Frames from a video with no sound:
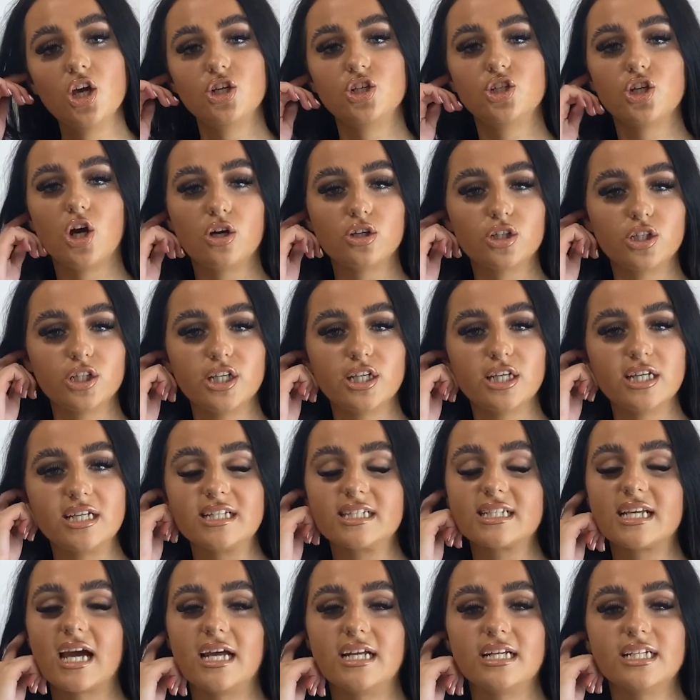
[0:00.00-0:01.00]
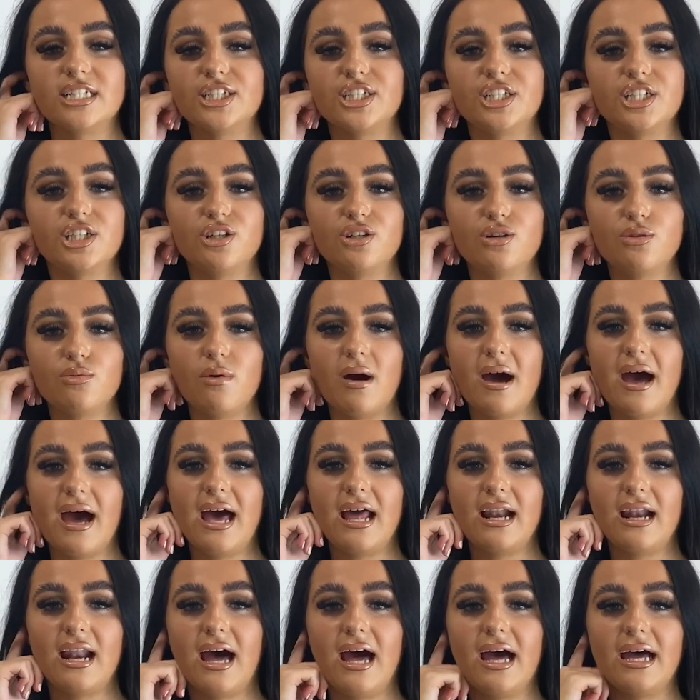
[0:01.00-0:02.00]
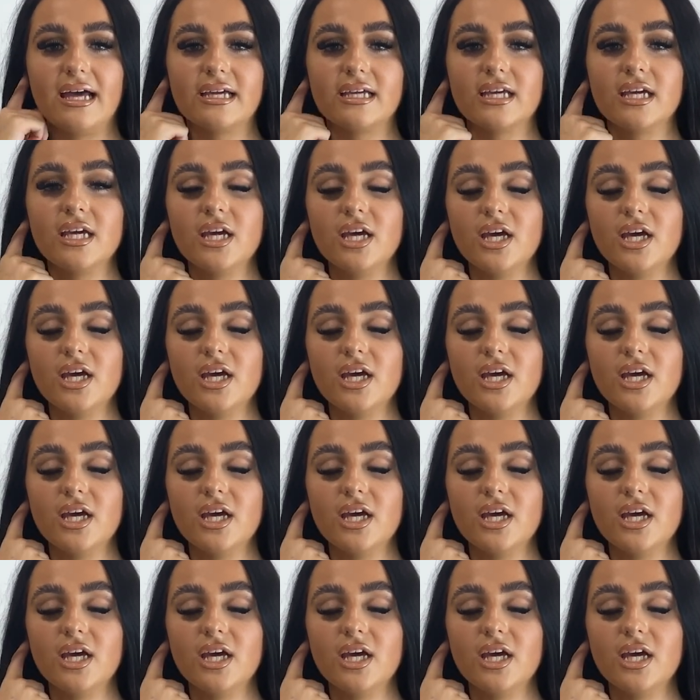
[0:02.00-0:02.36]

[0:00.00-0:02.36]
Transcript: joggers, kind of chill wear, like